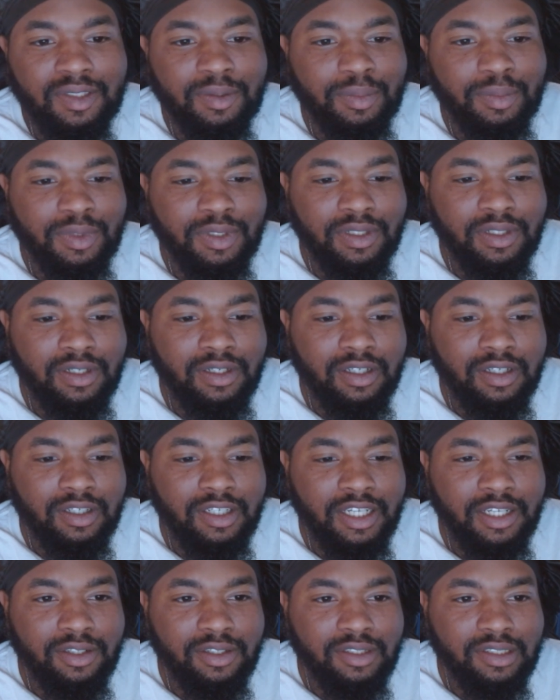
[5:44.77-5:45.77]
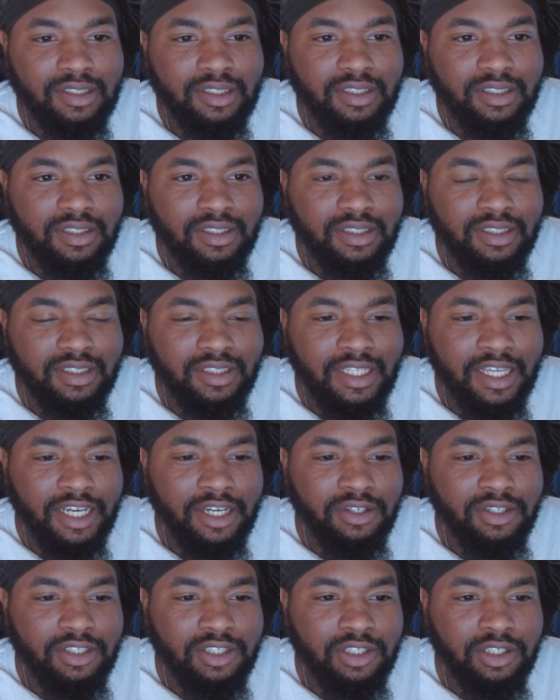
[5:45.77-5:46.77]
But nah, they they
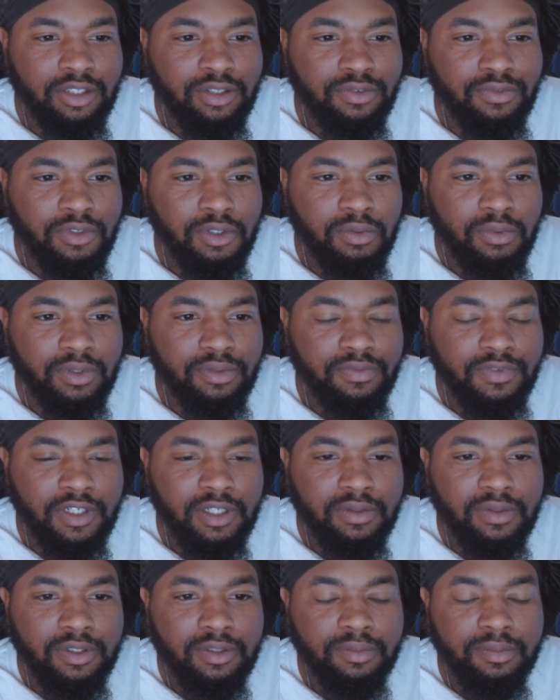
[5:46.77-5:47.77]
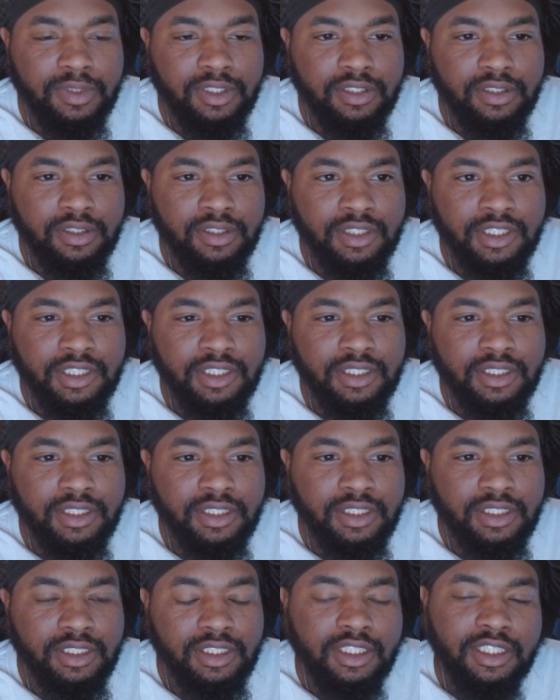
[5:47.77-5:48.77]
area code four one four on me,
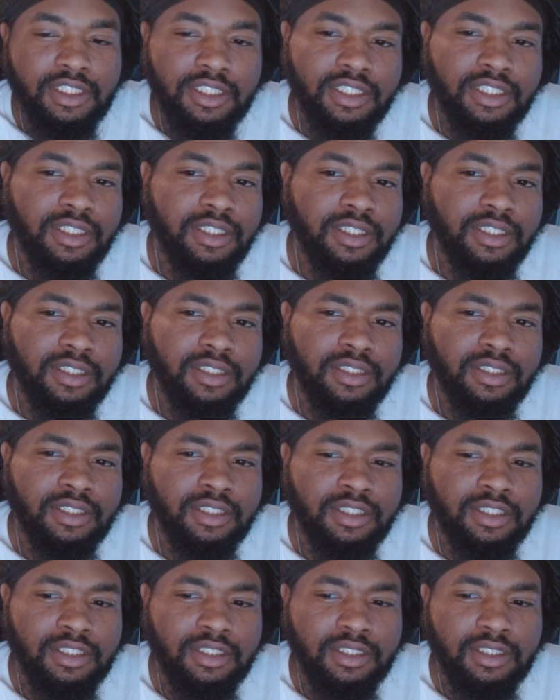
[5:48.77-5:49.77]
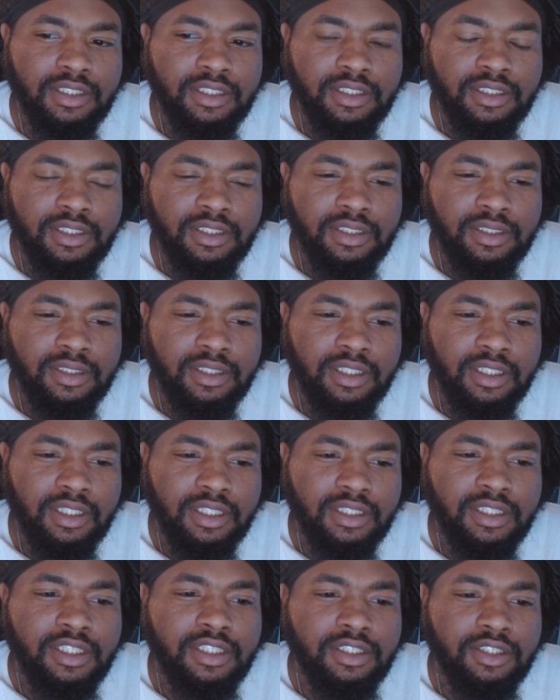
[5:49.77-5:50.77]
and then I
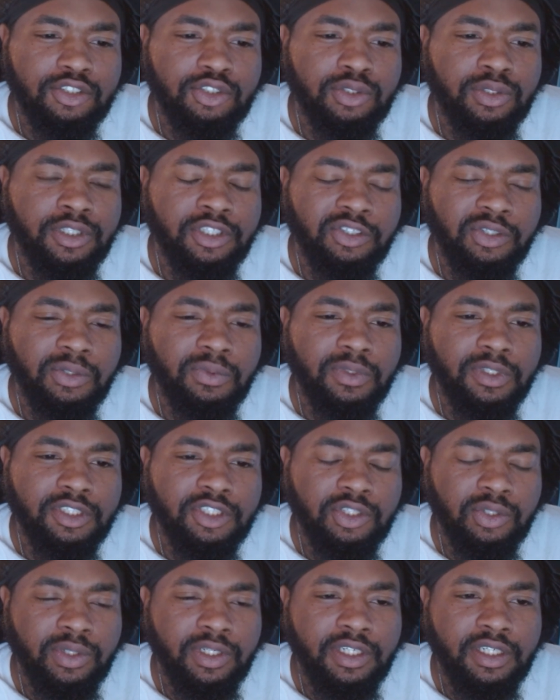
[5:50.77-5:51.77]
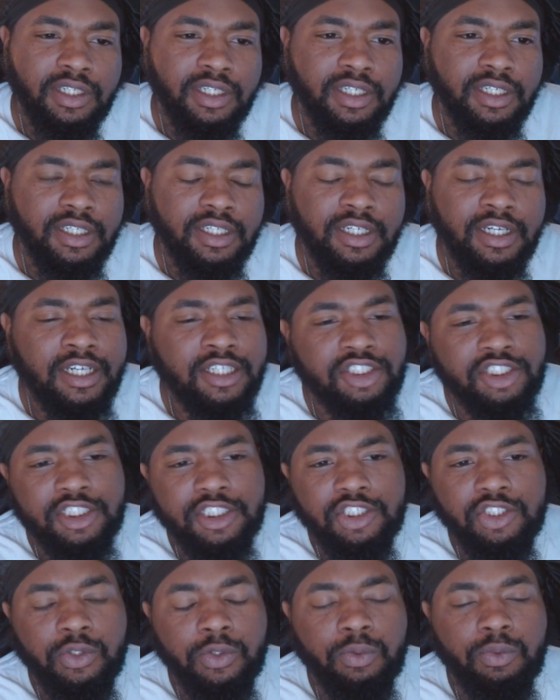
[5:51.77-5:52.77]
think Detroit three one three, and then I
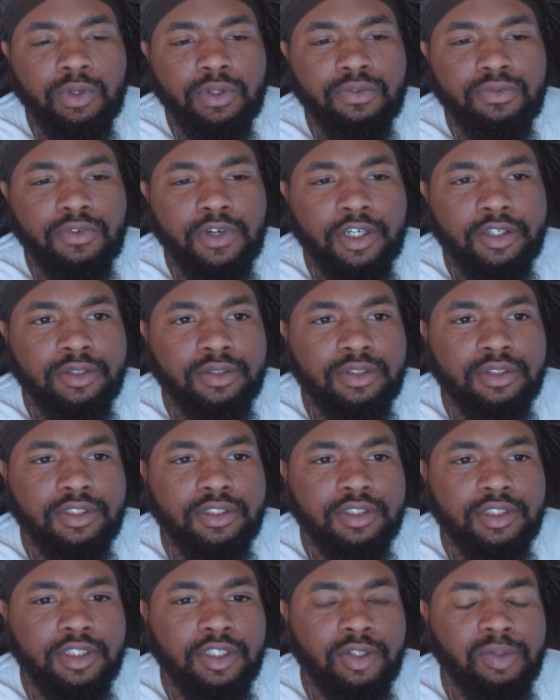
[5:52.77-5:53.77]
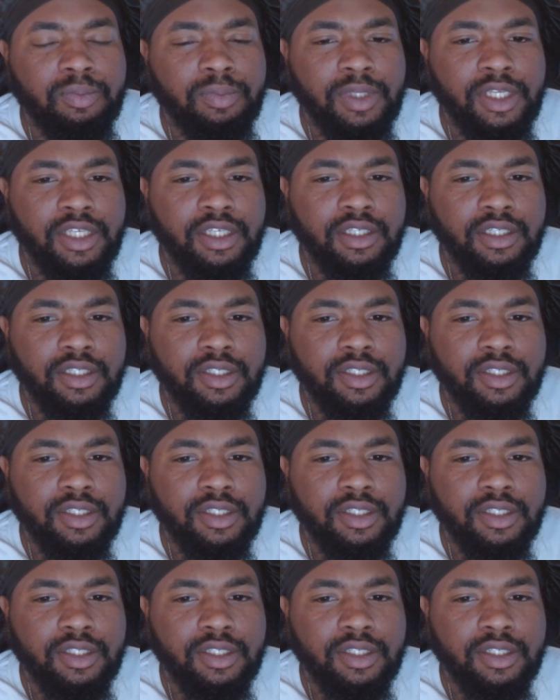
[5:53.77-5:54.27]
shit three one four on me.